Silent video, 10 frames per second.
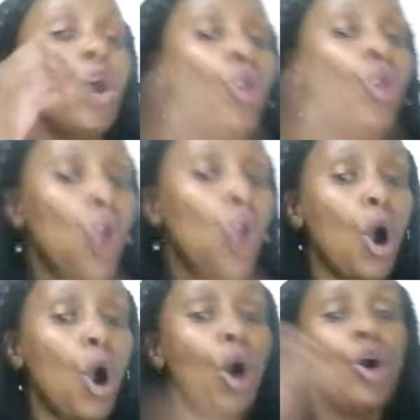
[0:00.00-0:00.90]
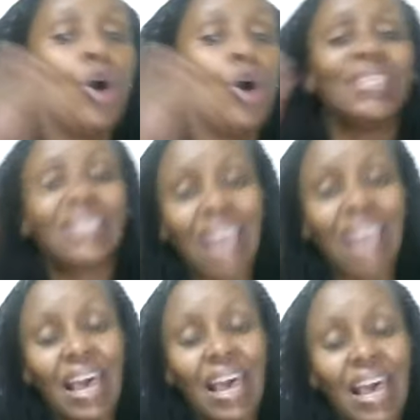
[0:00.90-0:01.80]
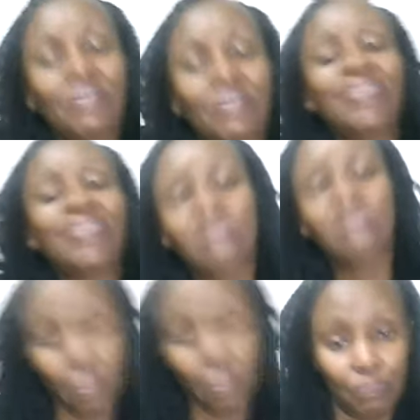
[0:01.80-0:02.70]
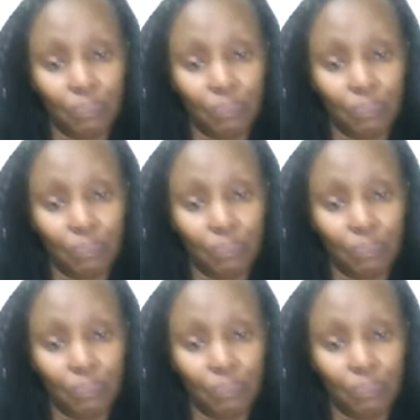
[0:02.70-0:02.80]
low self-esteem.